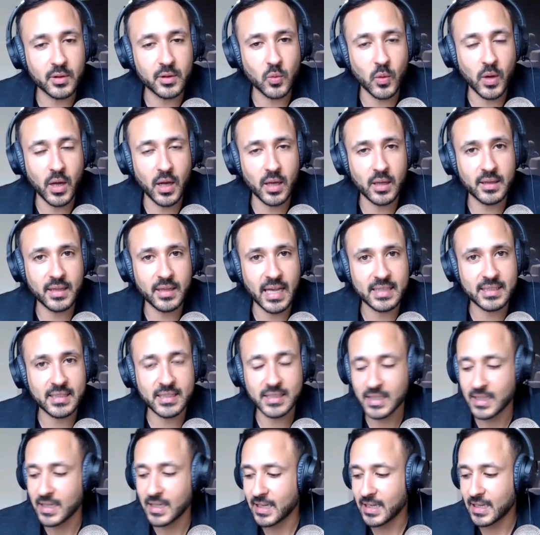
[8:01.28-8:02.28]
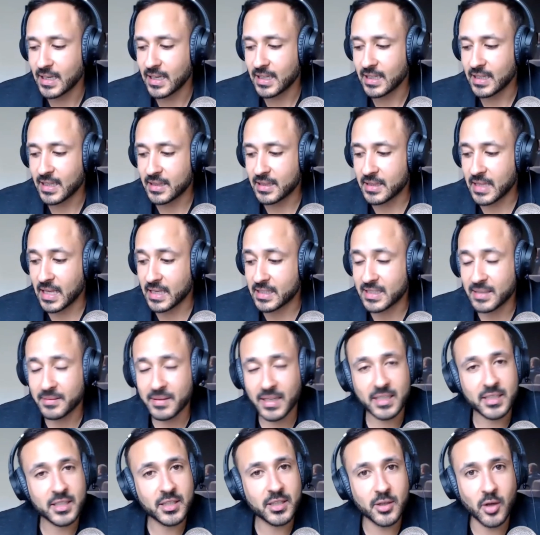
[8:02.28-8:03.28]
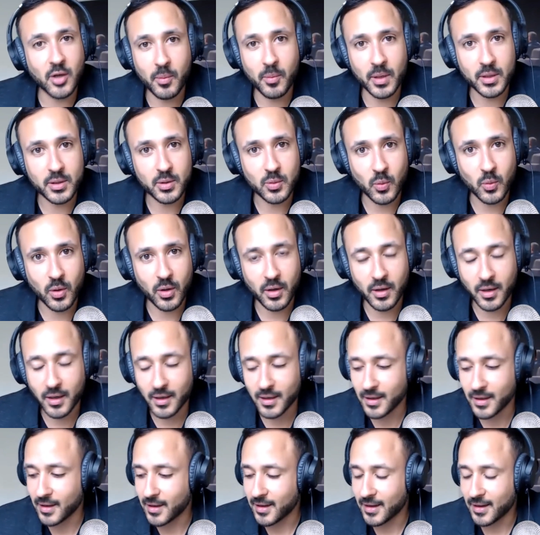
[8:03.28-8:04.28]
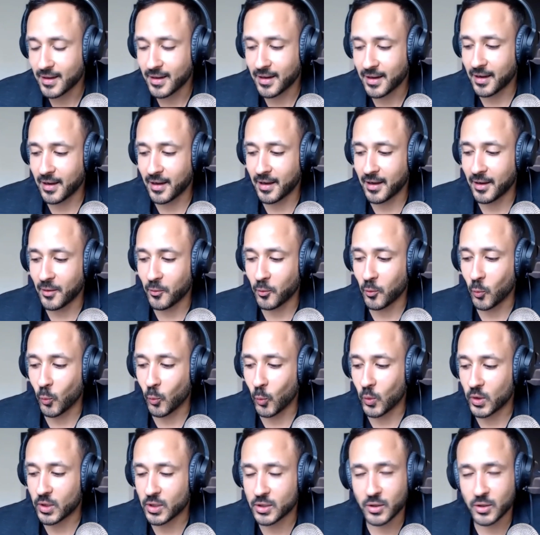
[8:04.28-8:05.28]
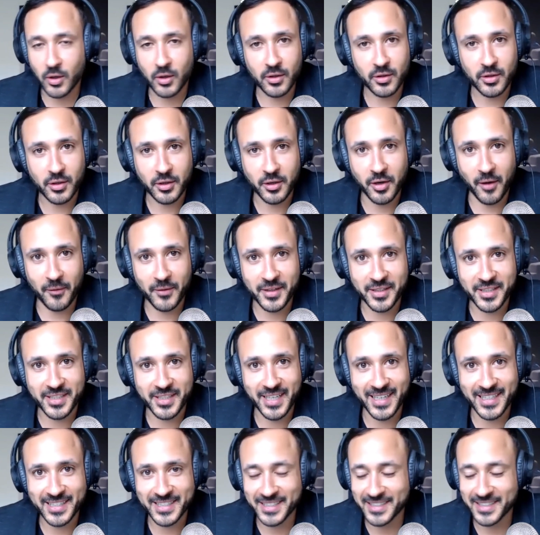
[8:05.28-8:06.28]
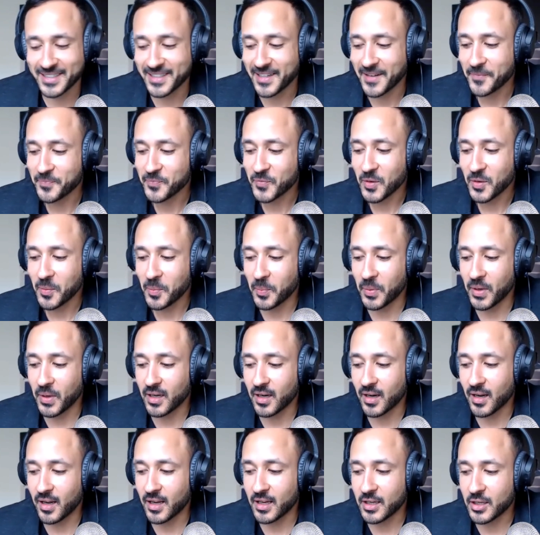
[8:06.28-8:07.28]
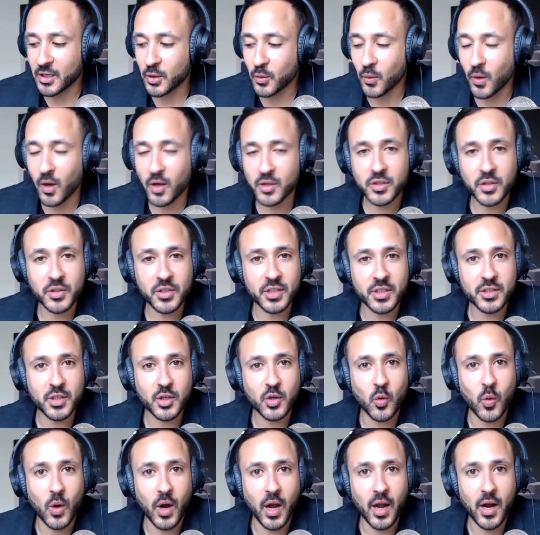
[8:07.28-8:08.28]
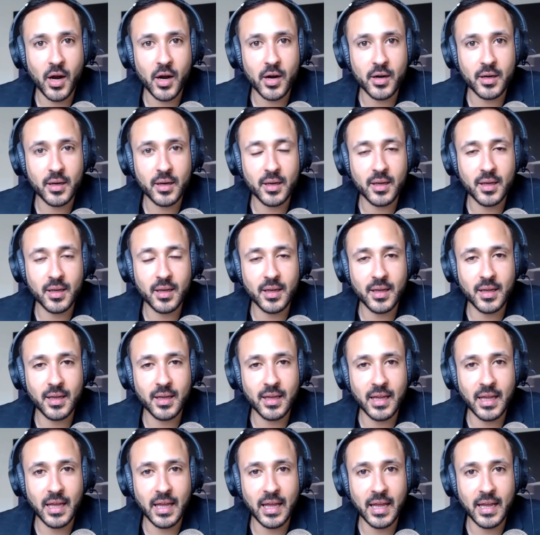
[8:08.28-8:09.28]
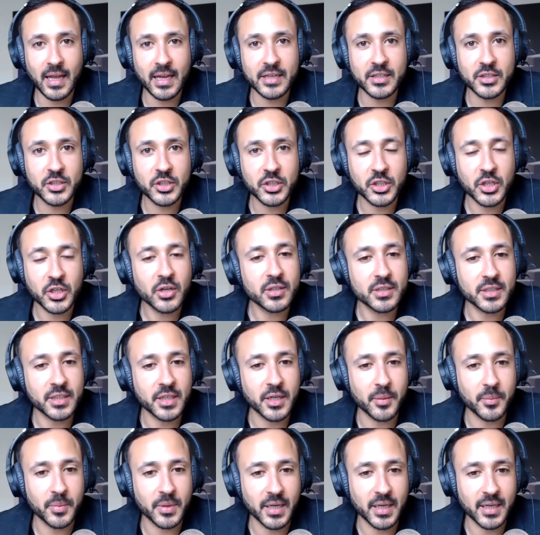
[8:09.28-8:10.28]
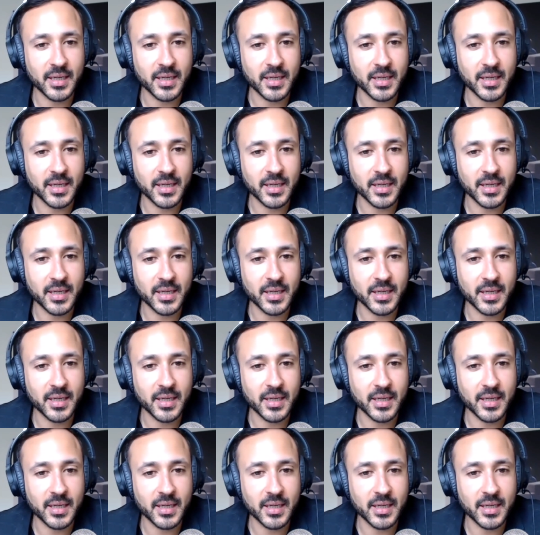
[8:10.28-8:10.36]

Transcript: well. And that seems like so much work. Which is a whole other conversation. But you also just acquired a insurance company.